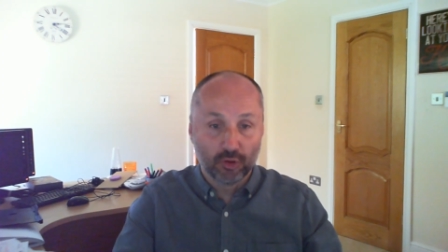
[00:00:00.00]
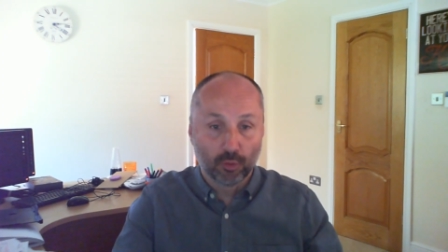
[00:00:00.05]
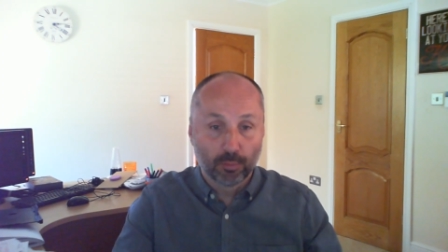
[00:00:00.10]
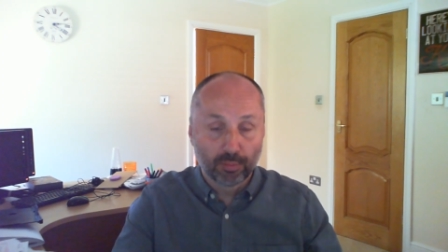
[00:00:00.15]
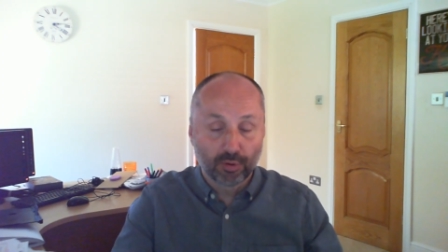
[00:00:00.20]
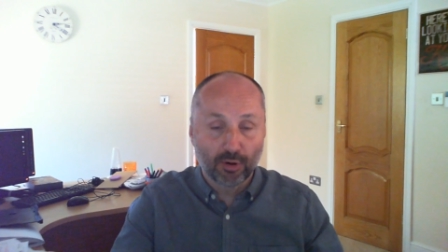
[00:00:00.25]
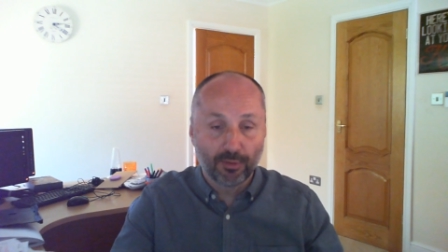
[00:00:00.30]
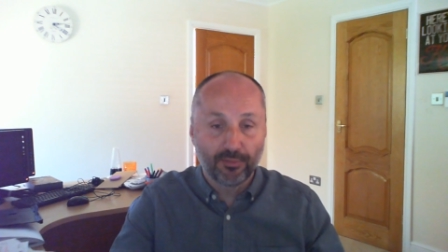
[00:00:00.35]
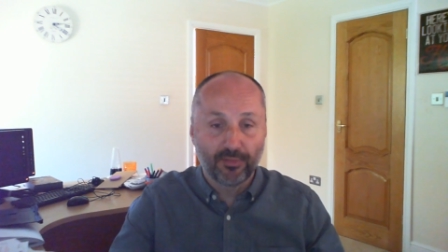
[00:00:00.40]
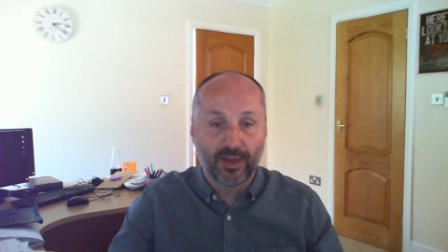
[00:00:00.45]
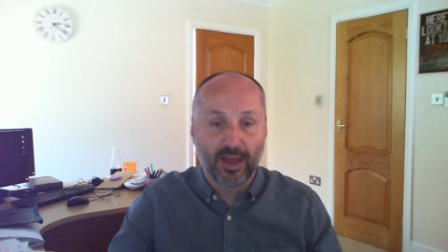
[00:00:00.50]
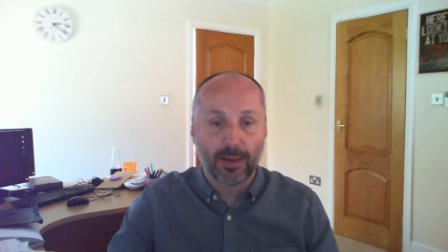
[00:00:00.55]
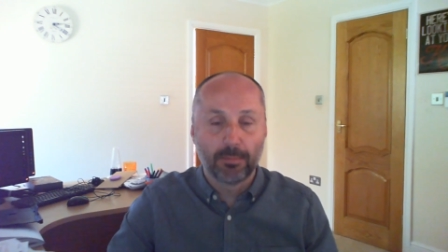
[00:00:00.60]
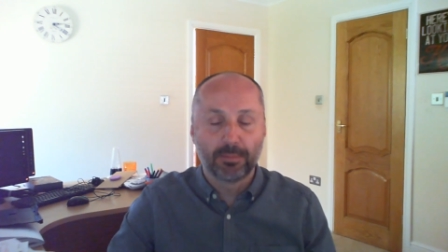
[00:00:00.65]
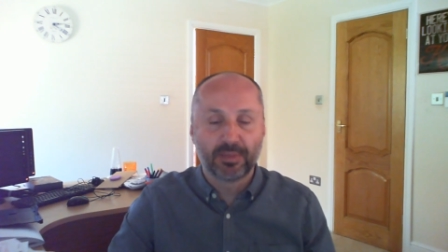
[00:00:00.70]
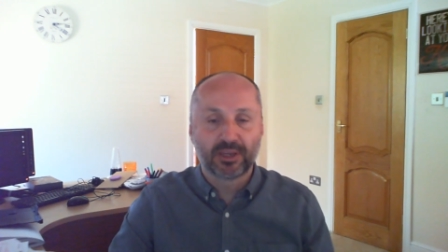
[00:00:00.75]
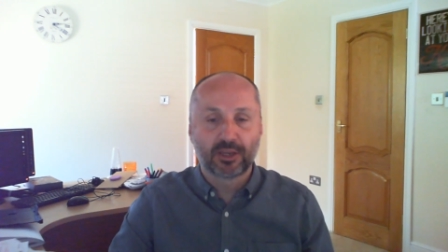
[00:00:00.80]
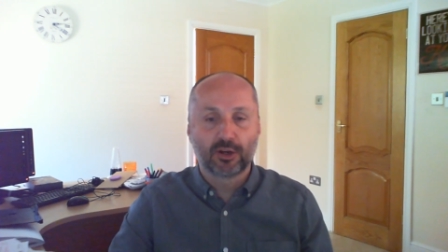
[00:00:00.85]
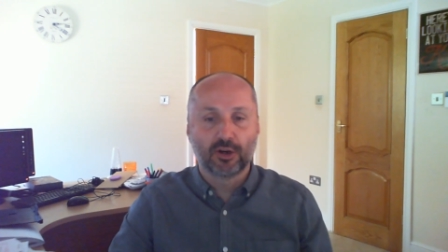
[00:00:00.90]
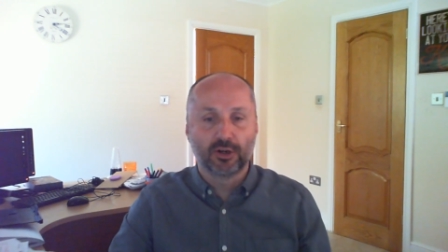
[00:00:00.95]
profit,
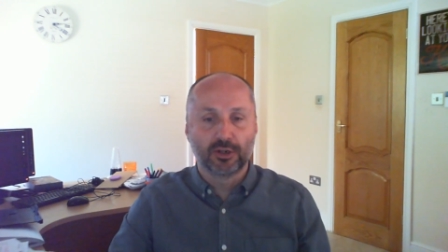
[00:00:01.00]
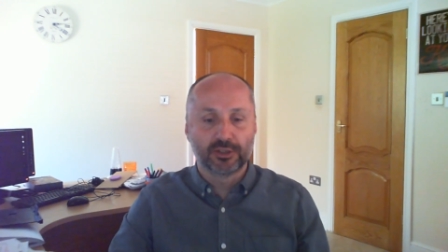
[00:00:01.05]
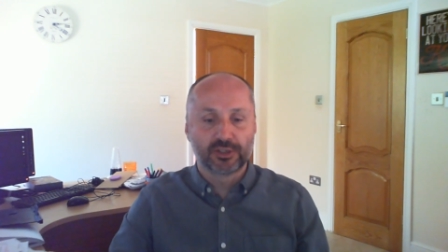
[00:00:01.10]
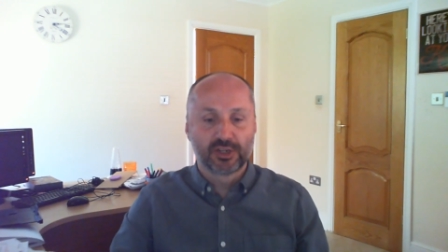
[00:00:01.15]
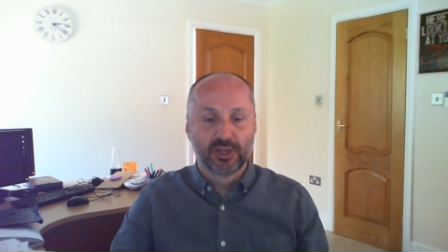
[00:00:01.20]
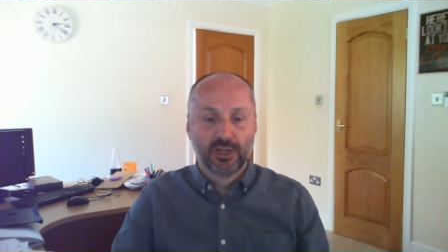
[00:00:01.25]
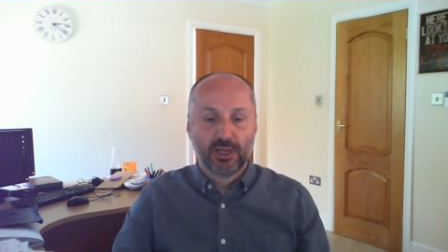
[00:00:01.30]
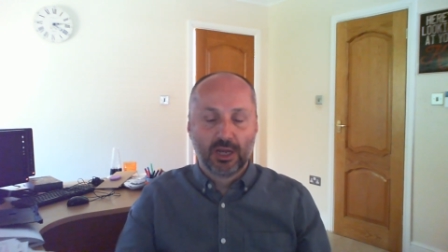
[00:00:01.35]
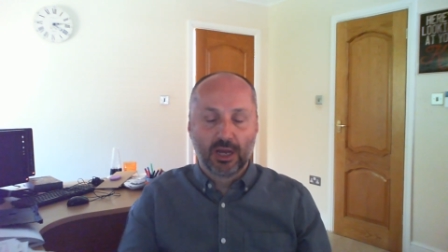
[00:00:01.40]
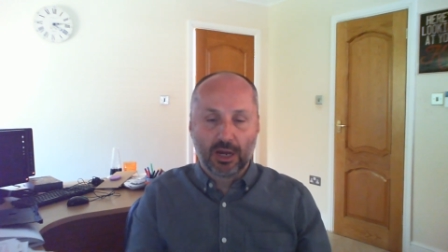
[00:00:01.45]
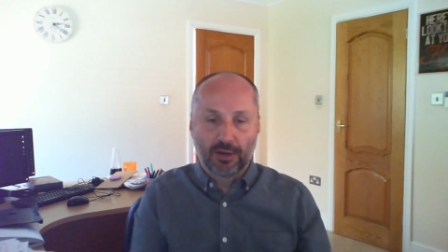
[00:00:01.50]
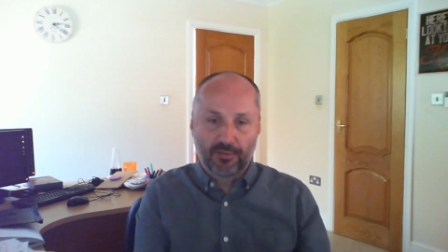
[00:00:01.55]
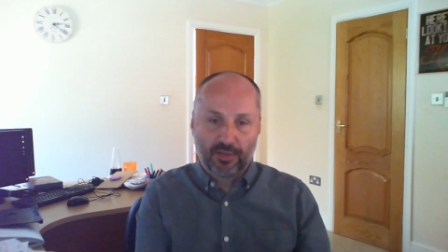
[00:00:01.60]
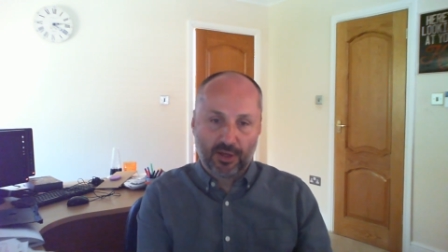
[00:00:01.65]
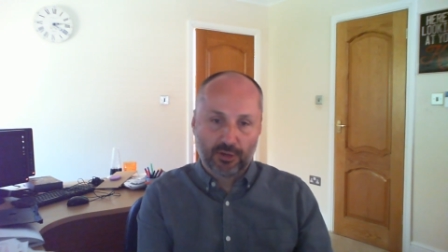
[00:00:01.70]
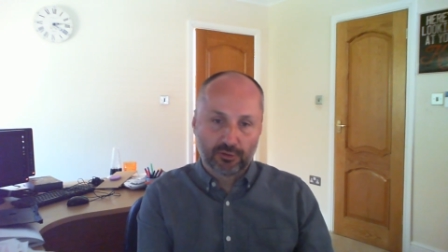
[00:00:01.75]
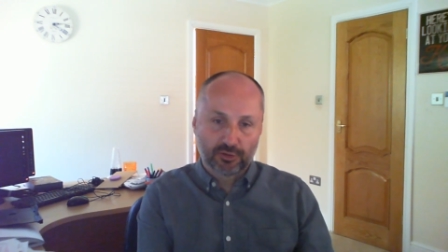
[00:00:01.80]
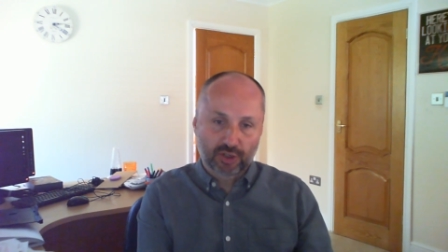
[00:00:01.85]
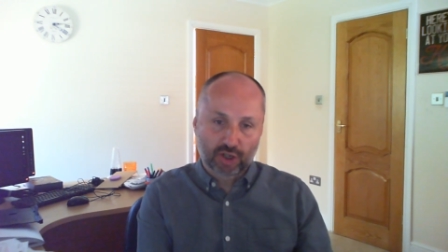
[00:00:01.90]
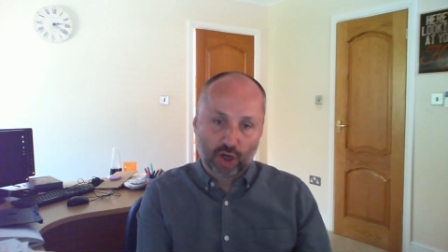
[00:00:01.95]
because of
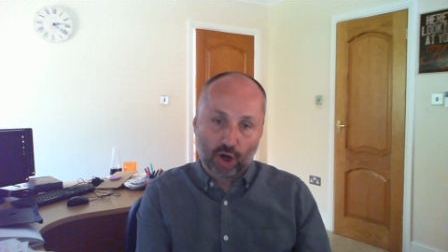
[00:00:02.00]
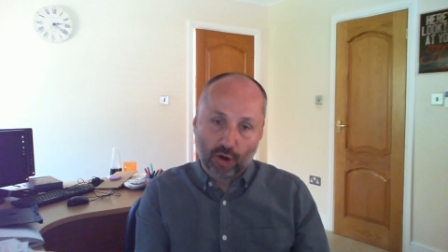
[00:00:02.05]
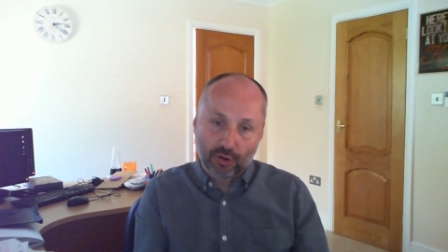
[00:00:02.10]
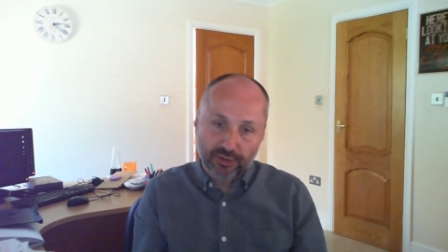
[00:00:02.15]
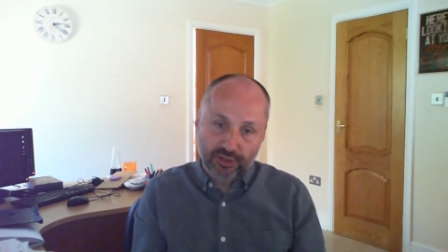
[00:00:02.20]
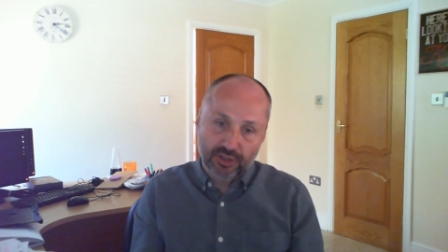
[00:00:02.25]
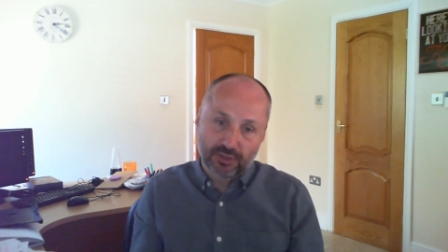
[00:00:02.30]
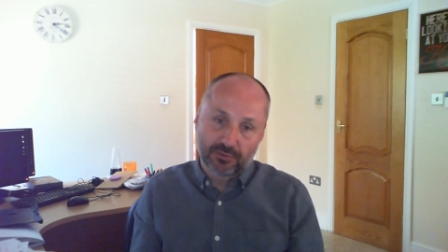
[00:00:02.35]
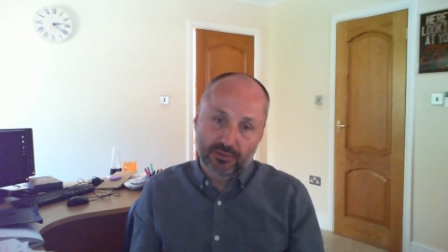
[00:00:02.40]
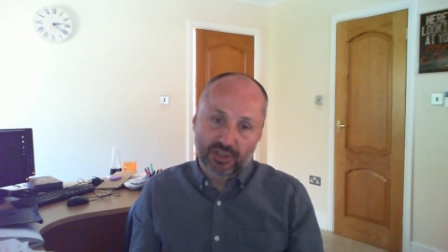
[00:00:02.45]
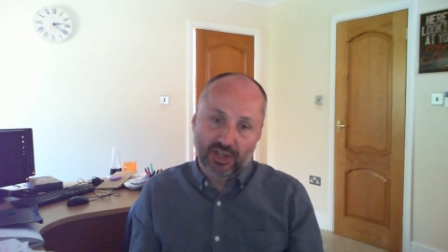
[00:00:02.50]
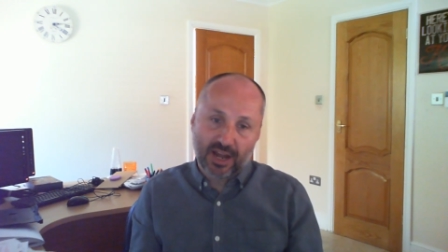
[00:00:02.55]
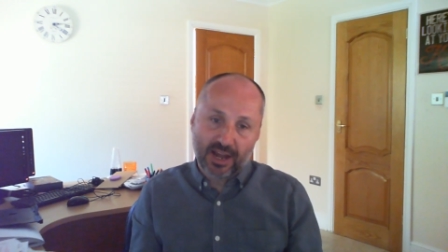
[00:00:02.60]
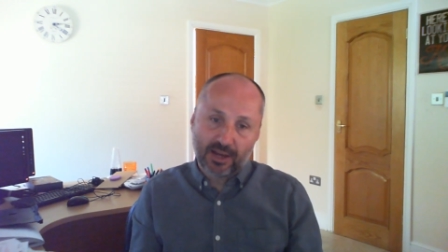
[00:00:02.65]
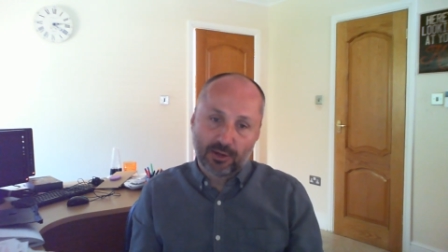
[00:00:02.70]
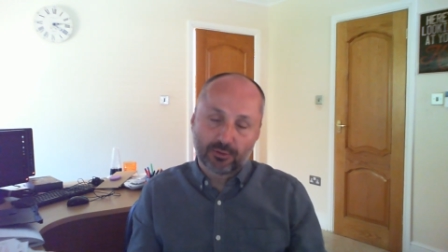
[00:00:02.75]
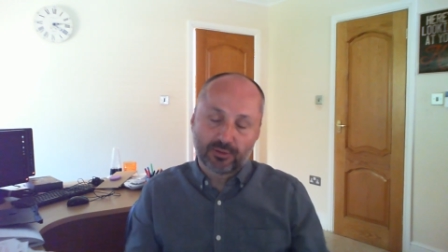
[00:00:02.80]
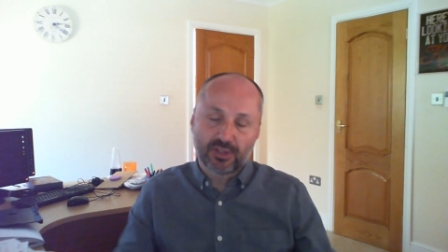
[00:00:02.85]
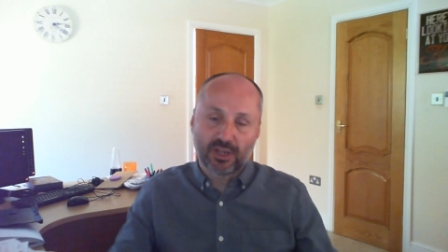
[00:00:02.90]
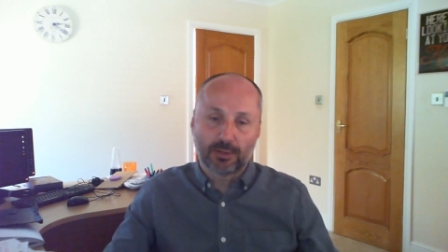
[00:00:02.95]
those cost of
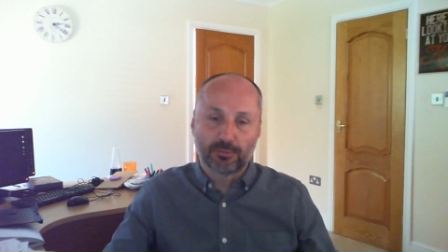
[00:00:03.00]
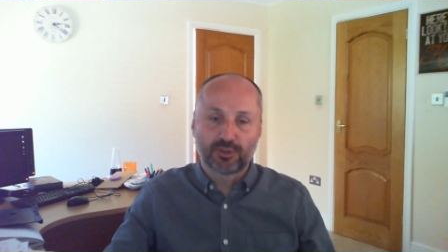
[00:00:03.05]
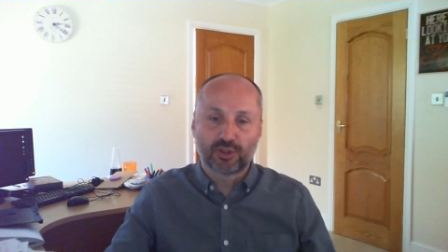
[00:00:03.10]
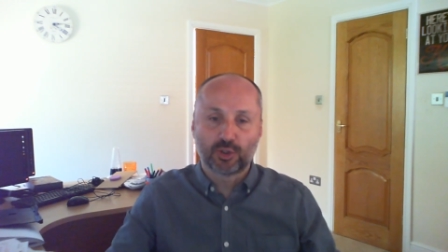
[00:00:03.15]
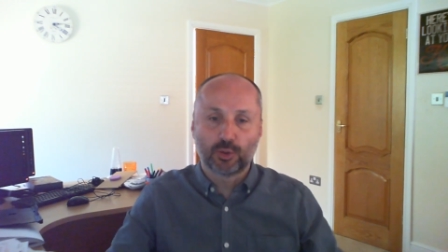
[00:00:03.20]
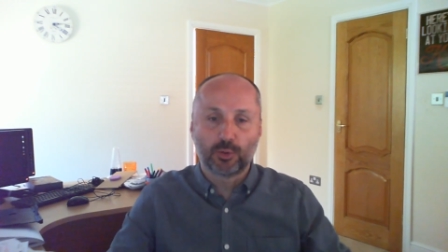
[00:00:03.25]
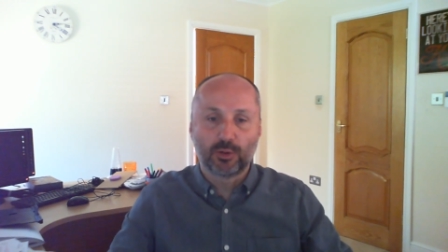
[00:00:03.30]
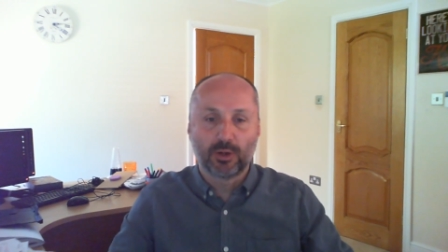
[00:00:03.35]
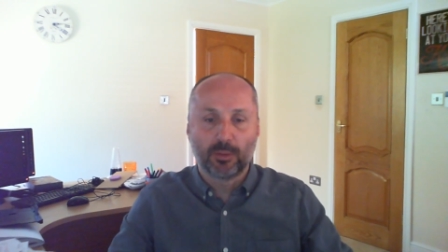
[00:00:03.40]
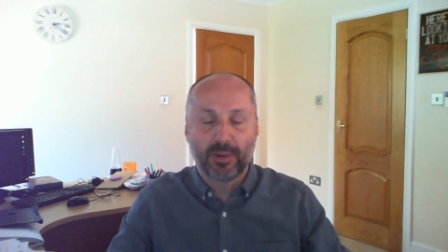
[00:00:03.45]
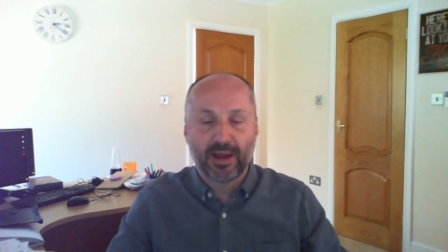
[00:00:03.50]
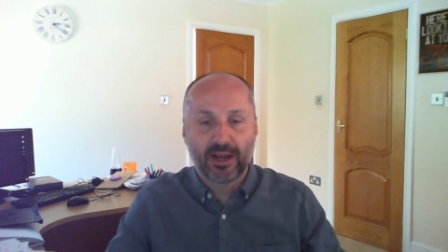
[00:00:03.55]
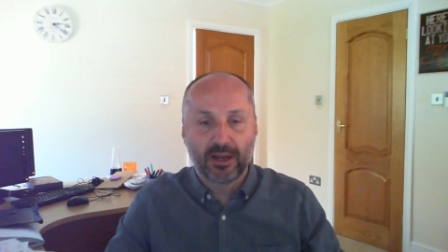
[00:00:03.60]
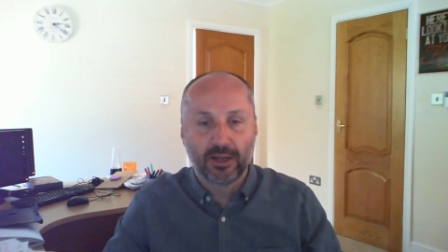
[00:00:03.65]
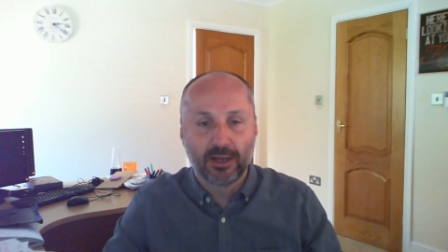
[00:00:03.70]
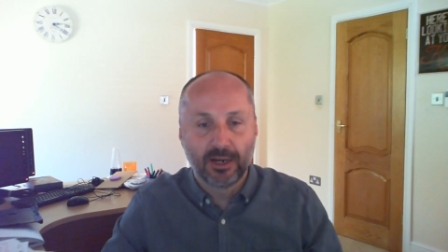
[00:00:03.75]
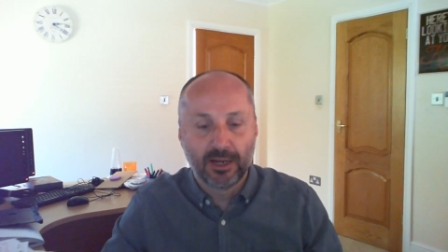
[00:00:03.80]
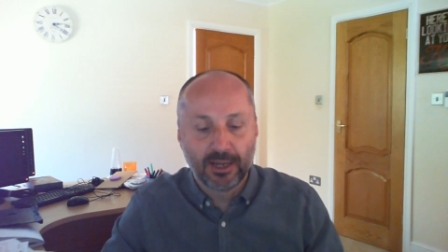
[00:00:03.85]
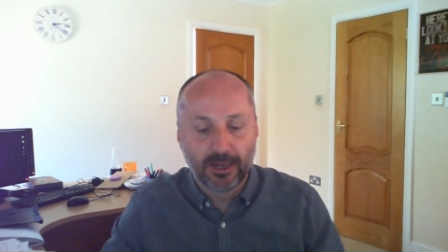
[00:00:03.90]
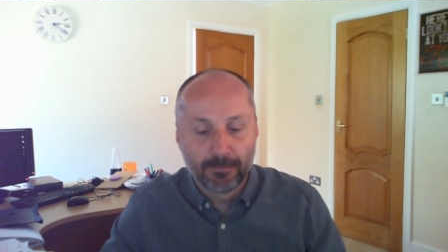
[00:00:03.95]
sales that I was talking about
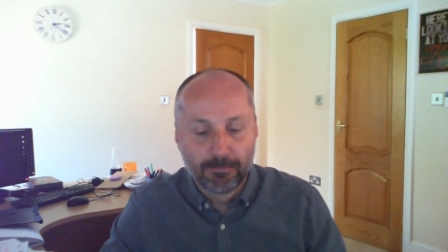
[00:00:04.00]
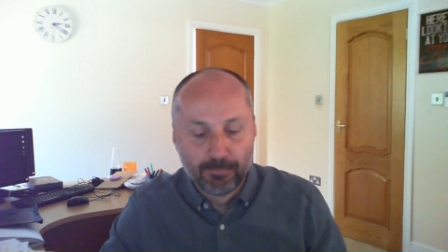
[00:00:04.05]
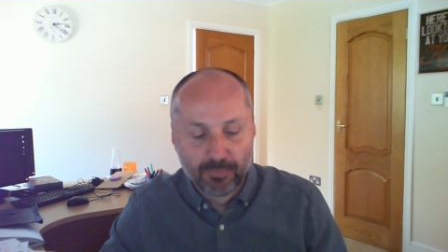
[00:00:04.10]
earlier.